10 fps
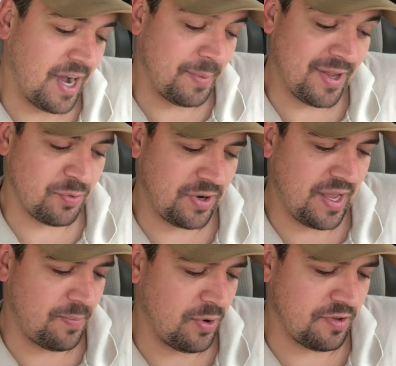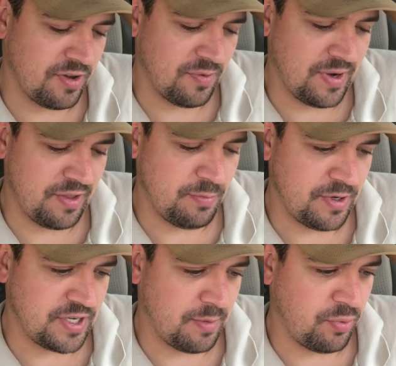He had 28 points. Otherwise,
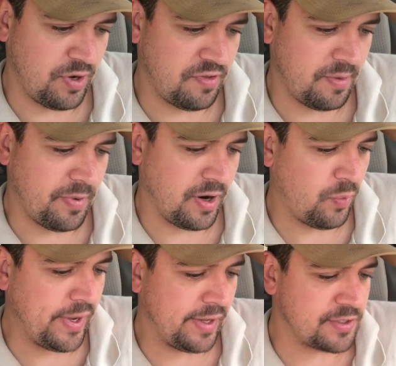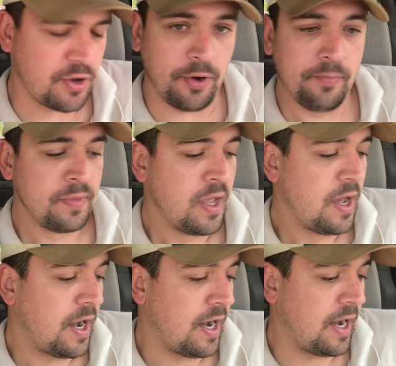Mitch had a pretty subpar week. So
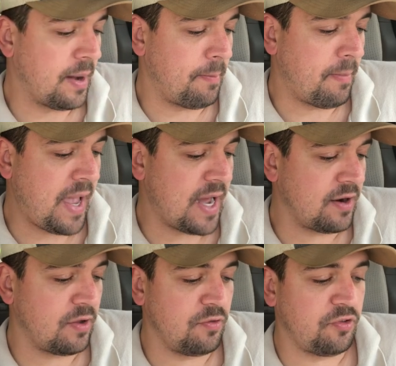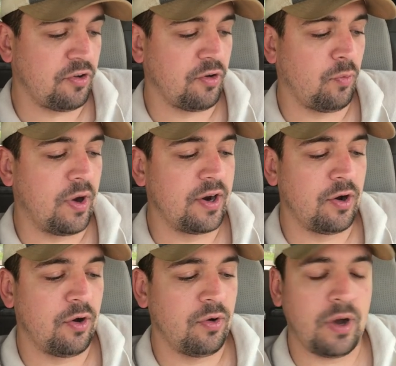Matt,
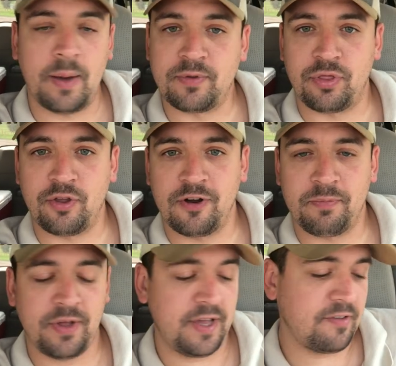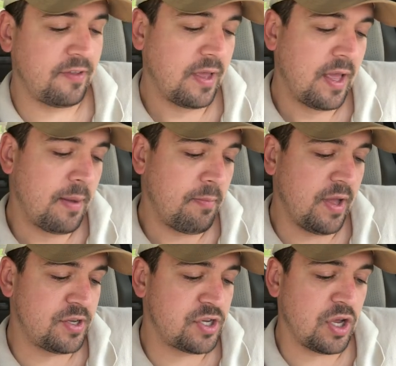1-0 up to third place.
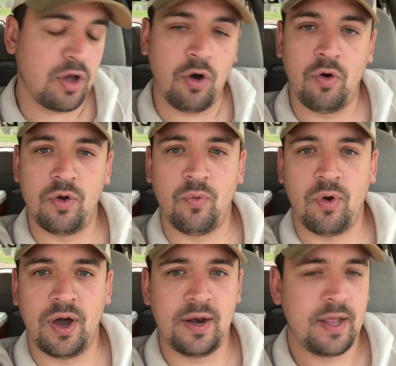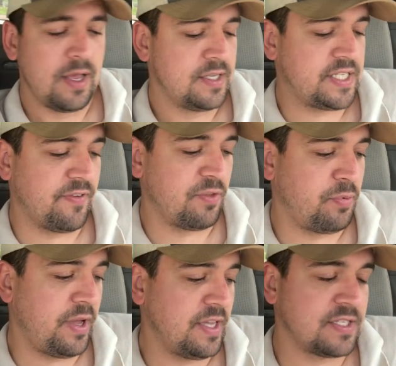Mitch, 0-1, seventh
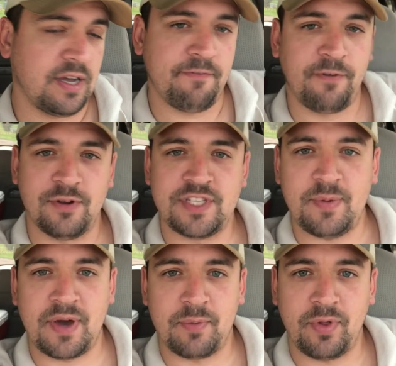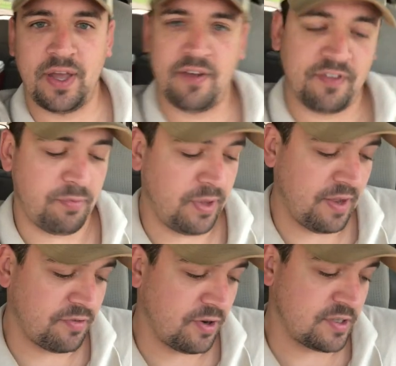place. First team out of playoffs if
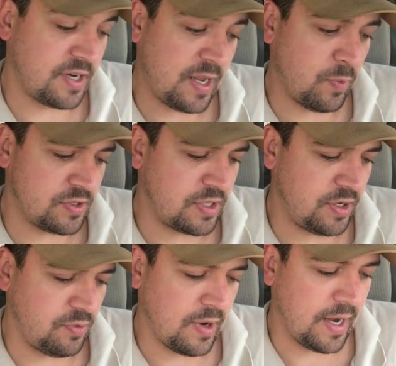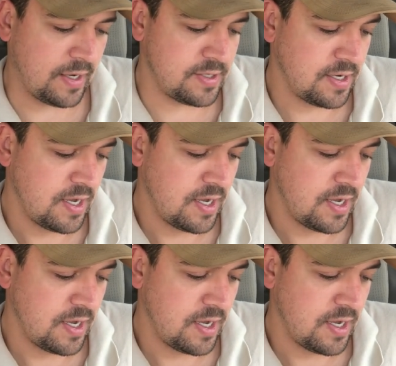playoffs started today, which they do not.